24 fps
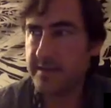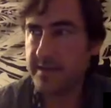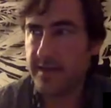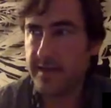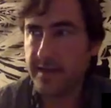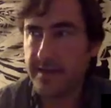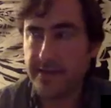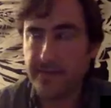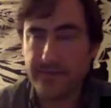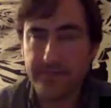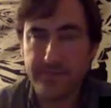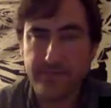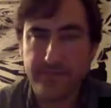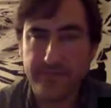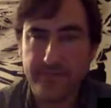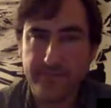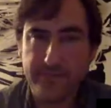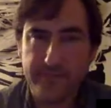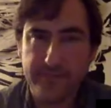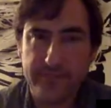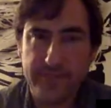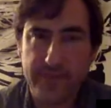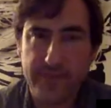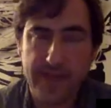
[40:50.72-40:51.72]
I
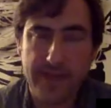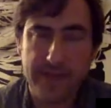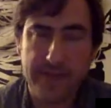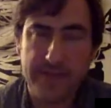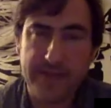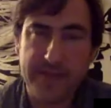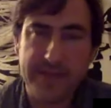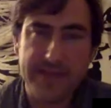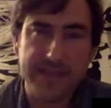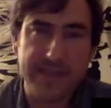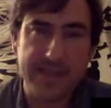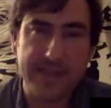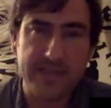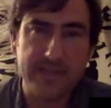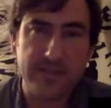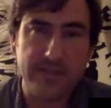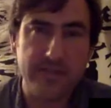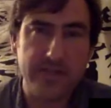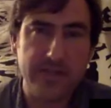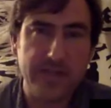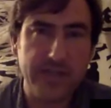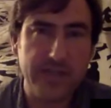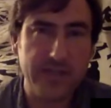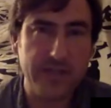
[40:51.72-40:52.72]
mean, these things don't
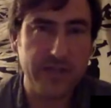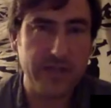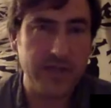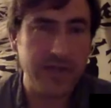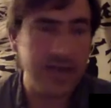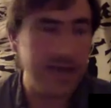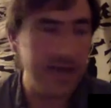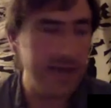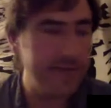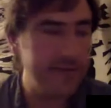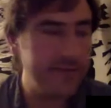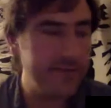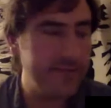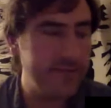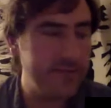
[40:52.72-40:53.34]
change overnight.